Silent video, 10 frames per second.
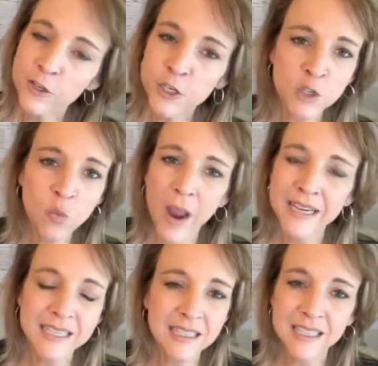just
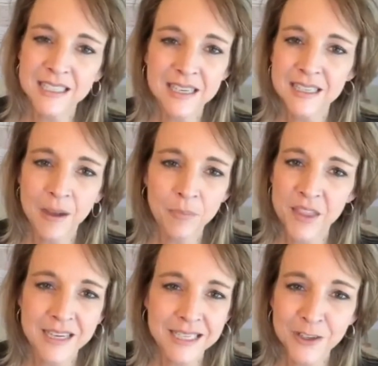waiting to listen to
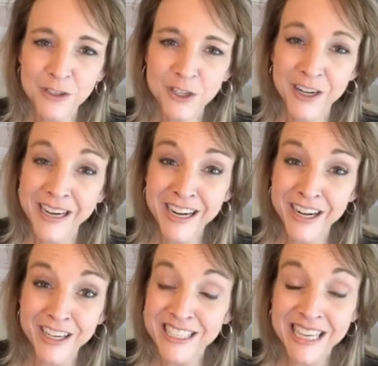something that tickles your
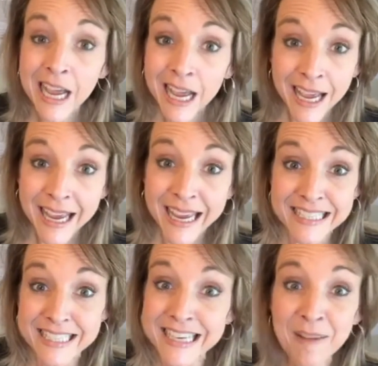ears.
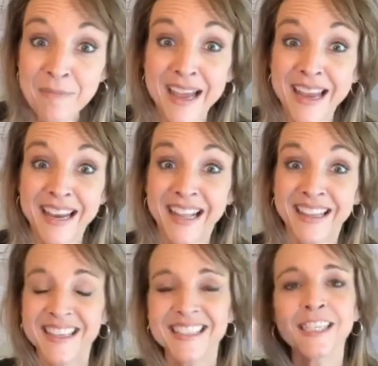Stop it.
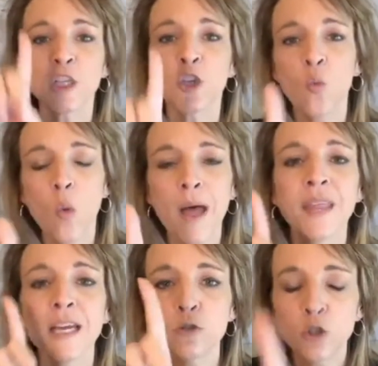Listen to the one
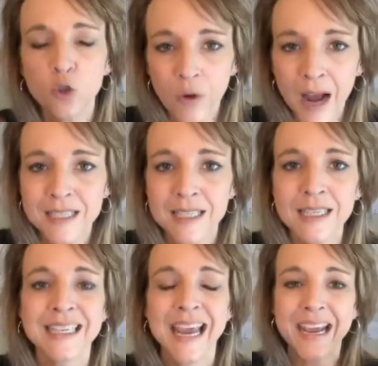that you
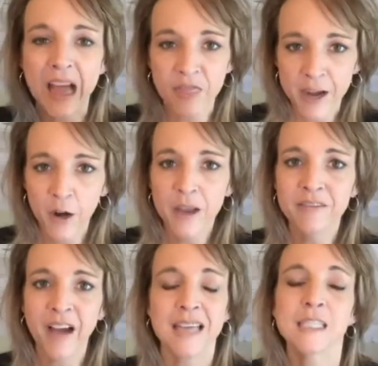trust. Take their
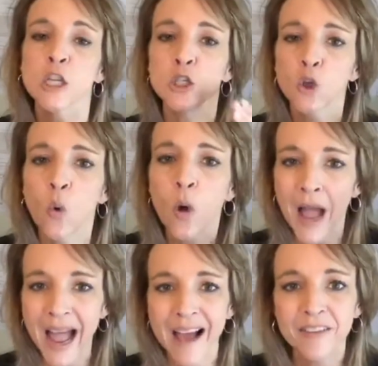advice. Don't
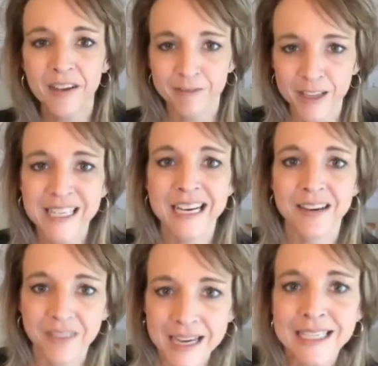have conflicting
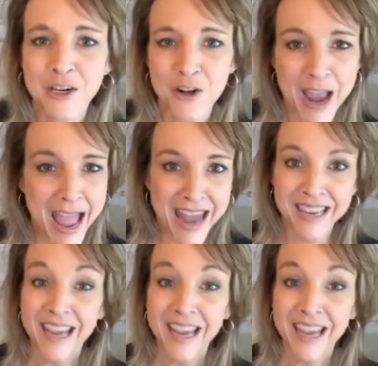advice in your head.